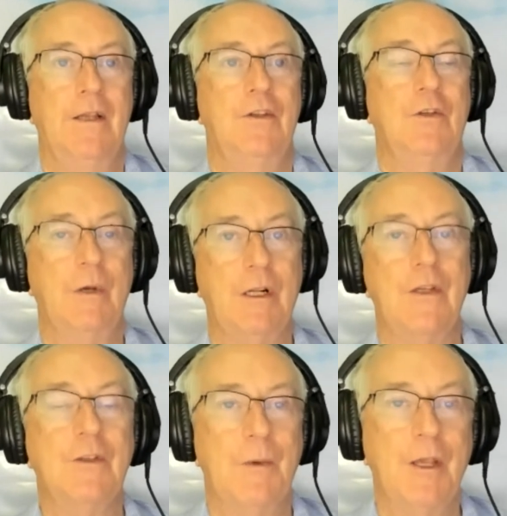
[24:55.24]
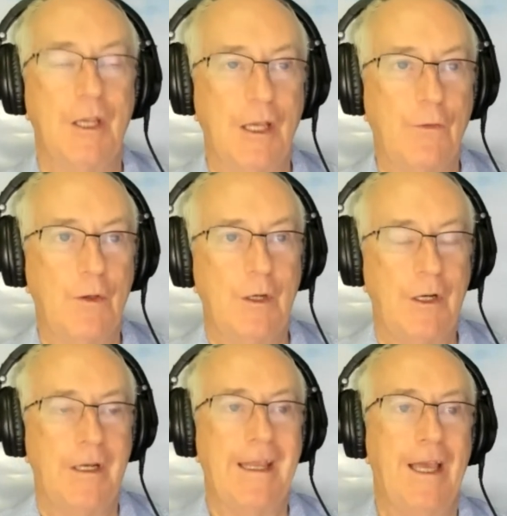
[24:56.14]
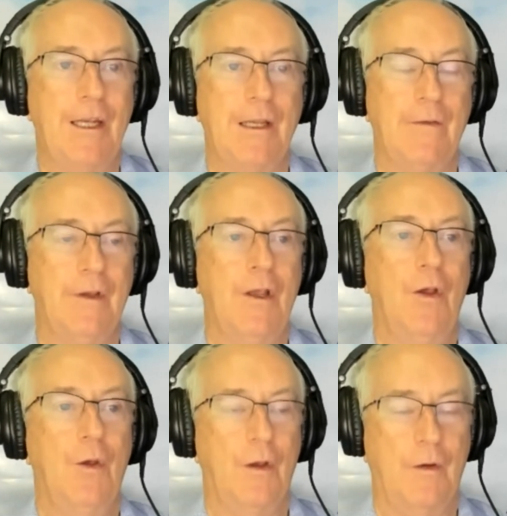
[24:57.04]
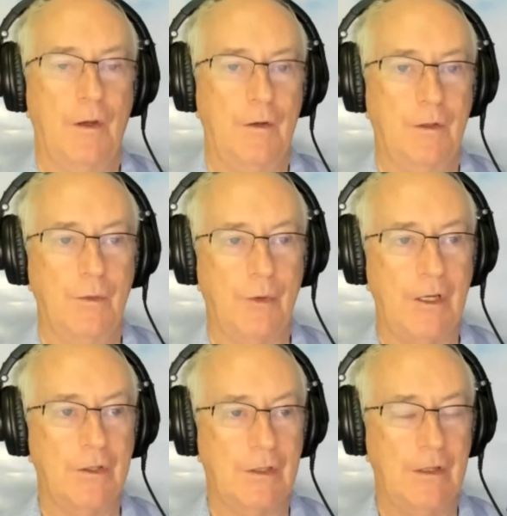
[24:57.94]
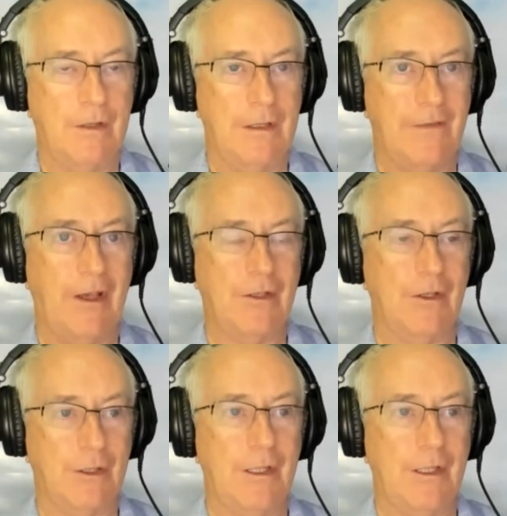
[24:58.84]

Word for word: strictly speaking, if you did an accounting of uh, looking just in terms of assets and